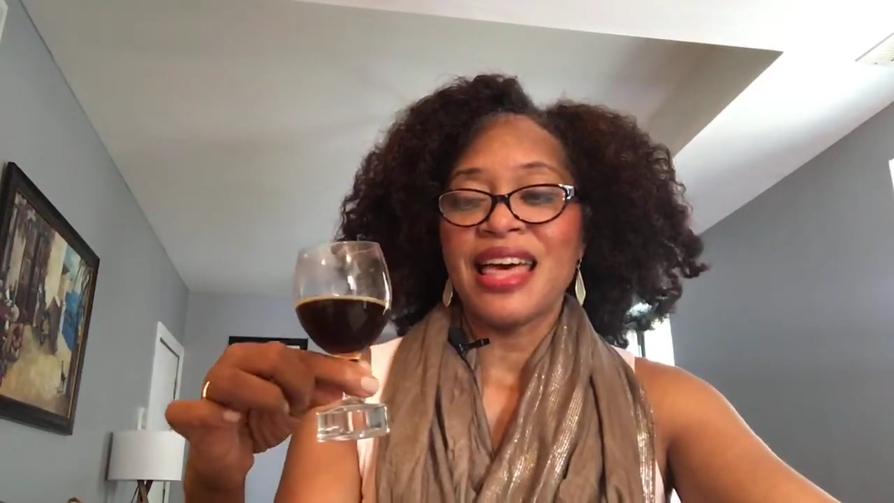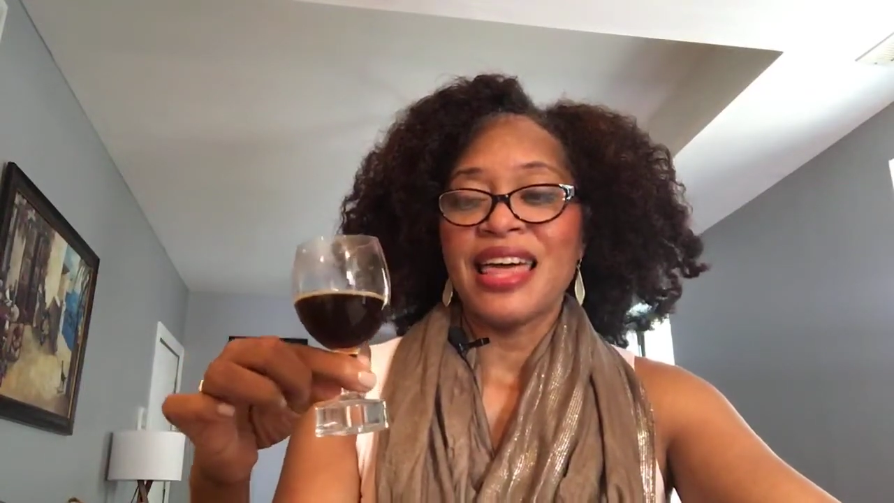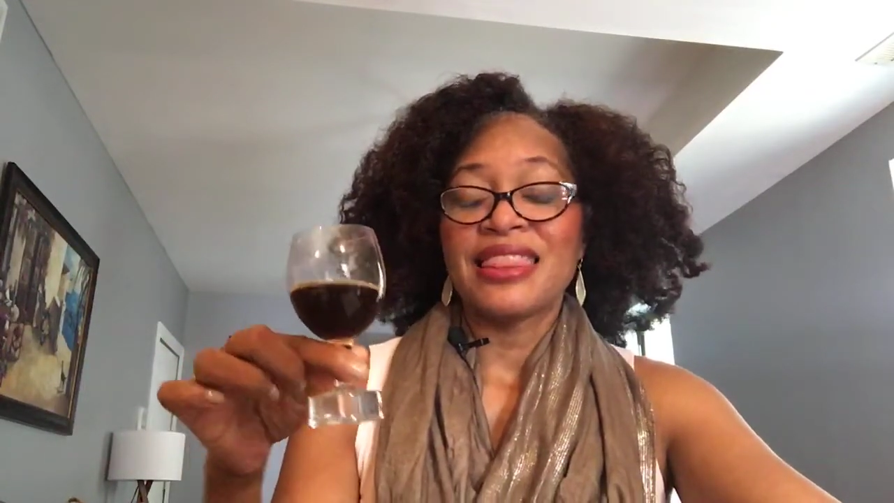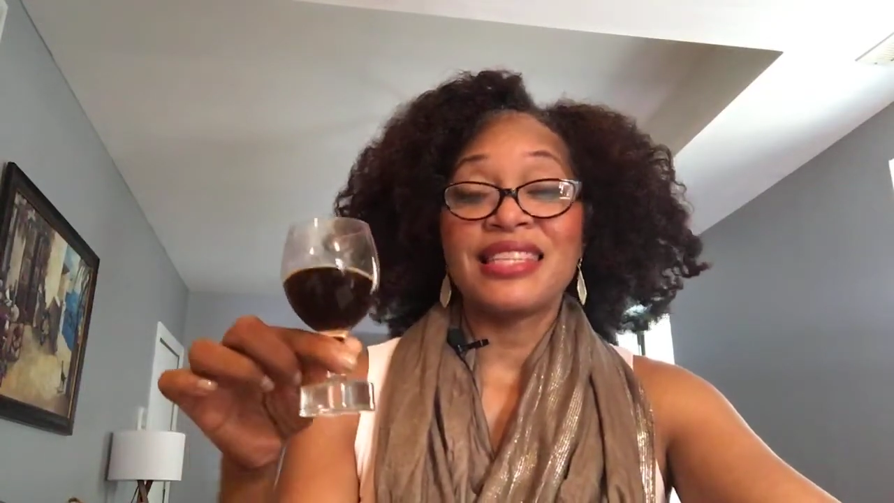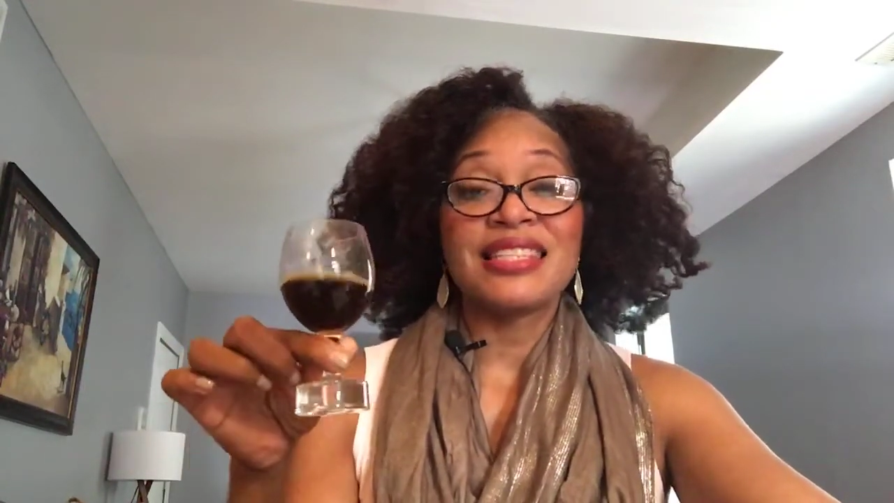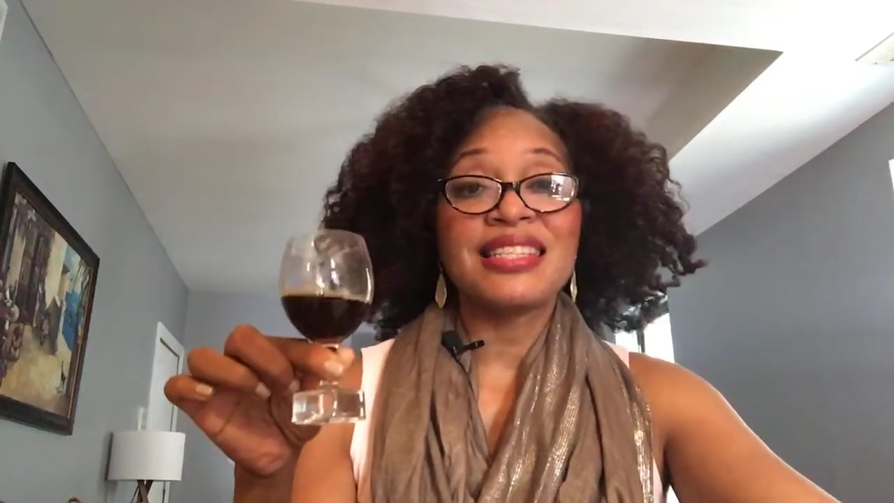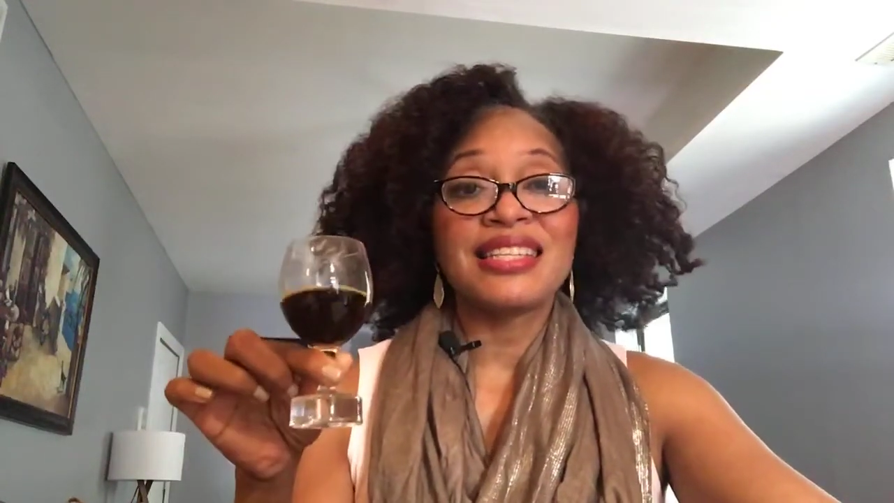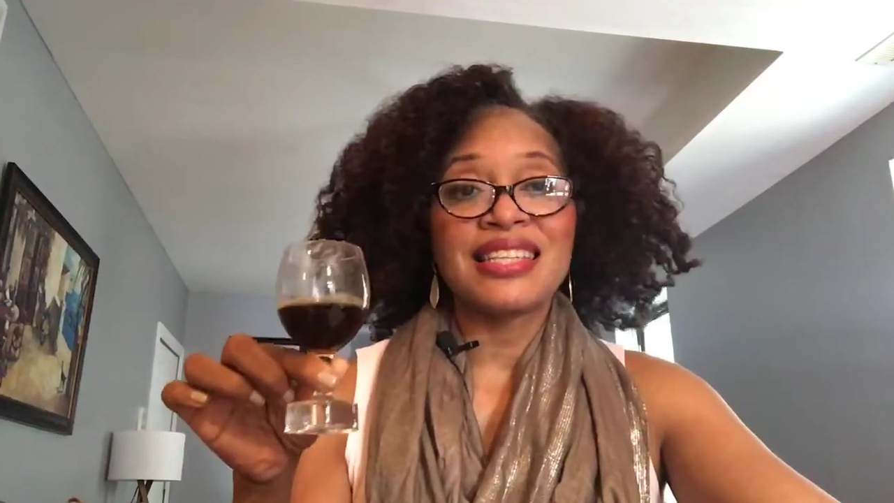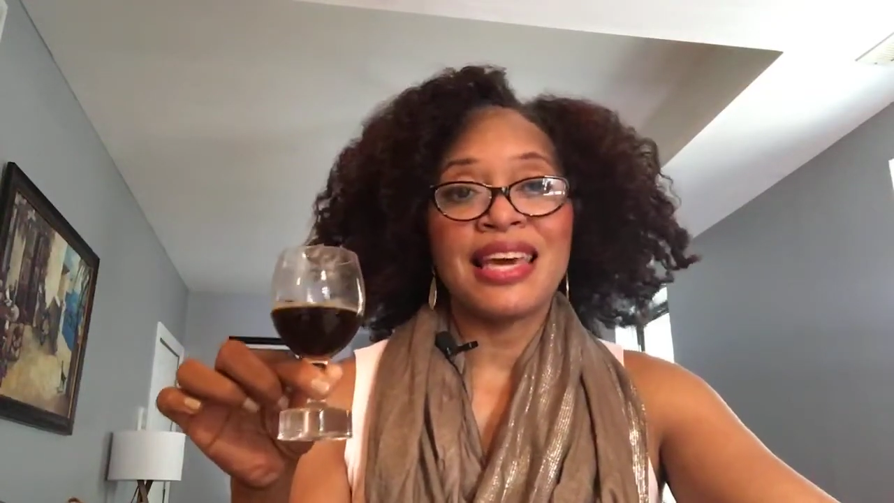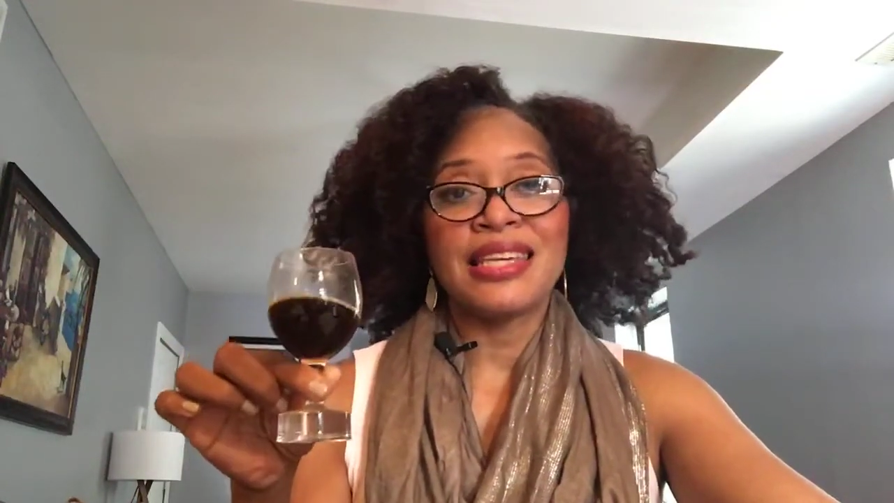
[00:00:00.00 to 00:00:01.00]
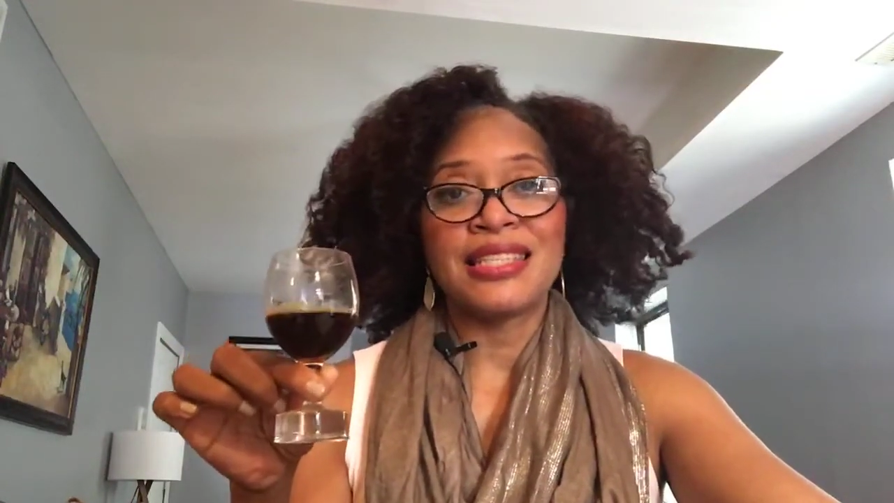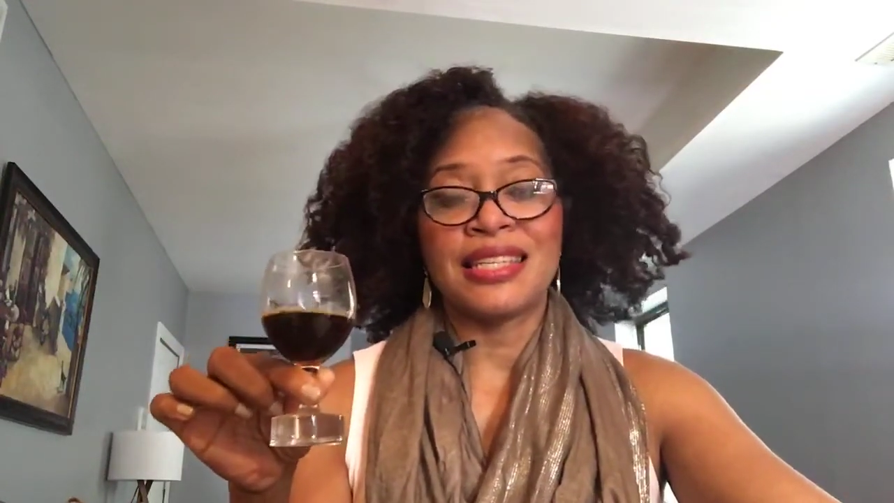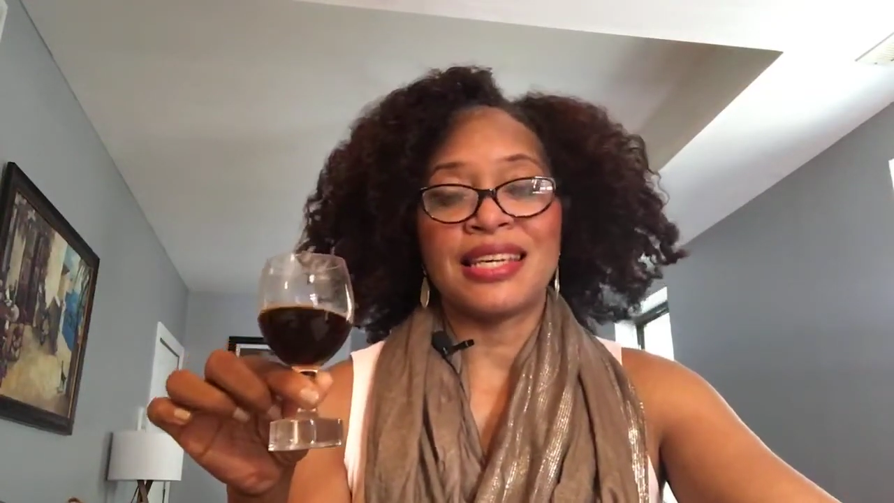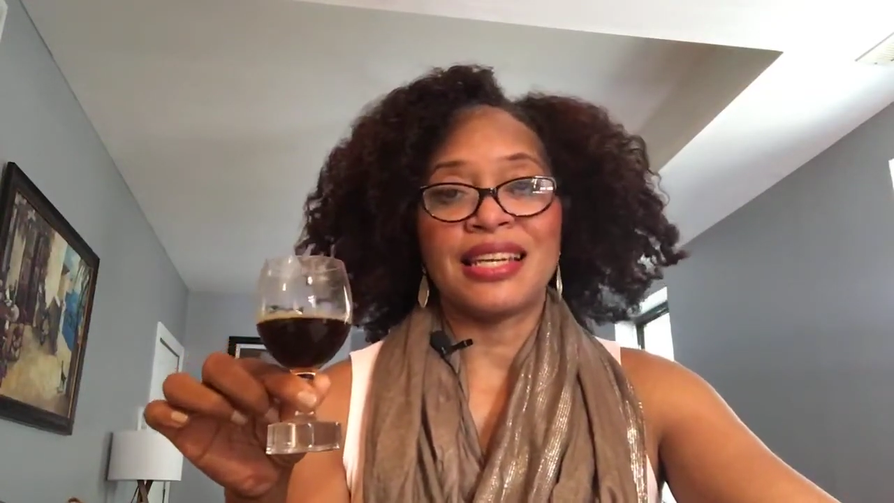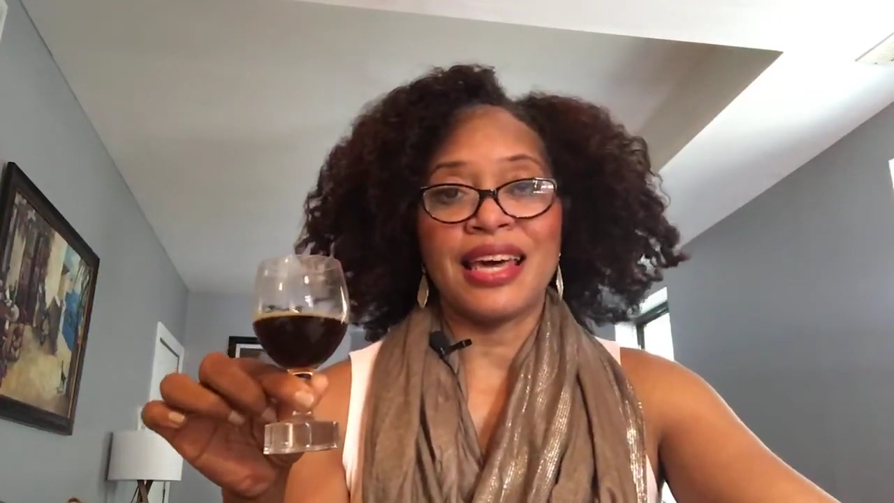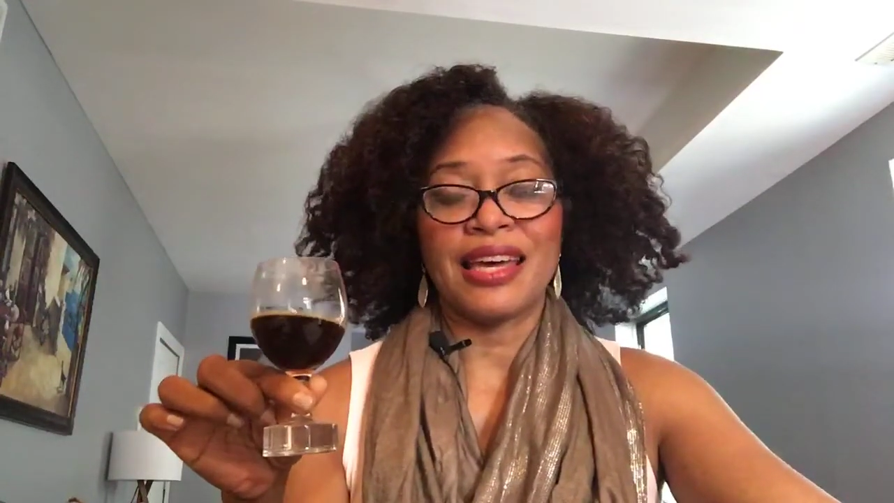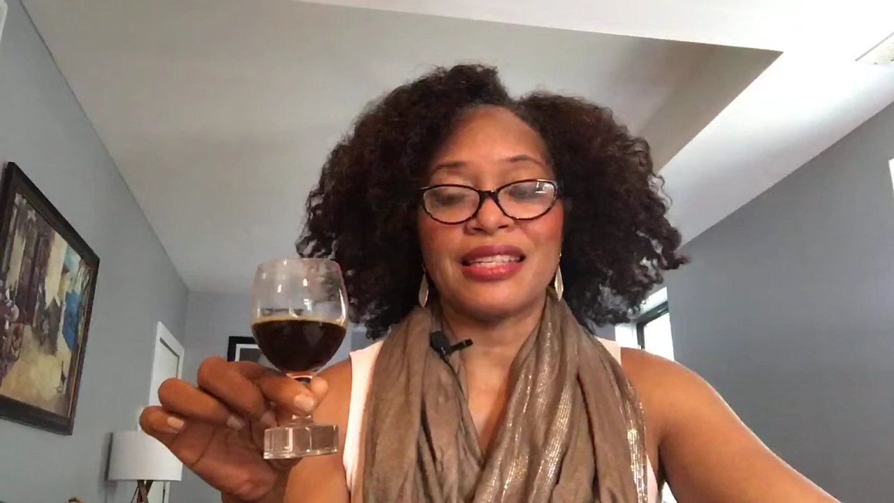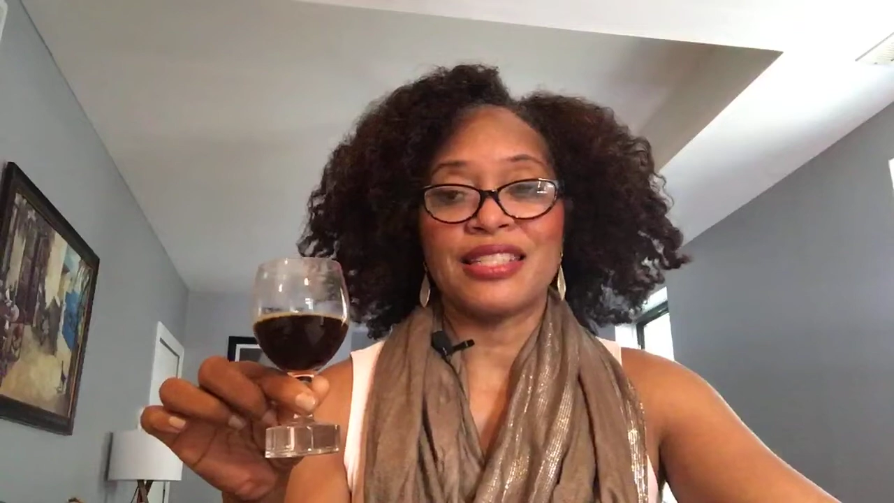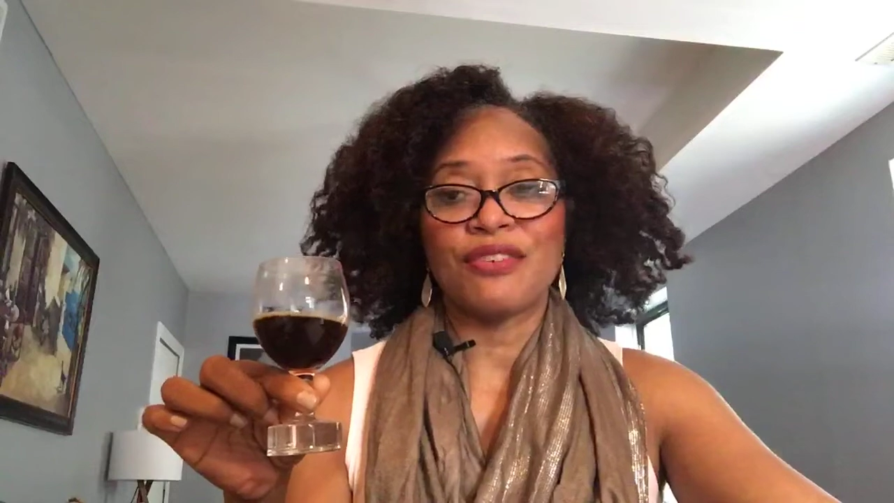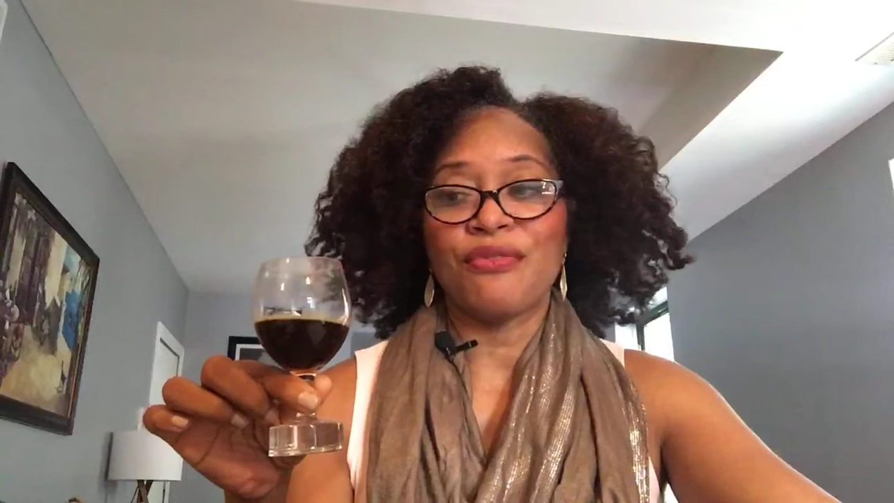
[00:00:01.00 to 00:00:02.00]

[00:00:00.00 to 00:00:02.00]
this is a tasting glass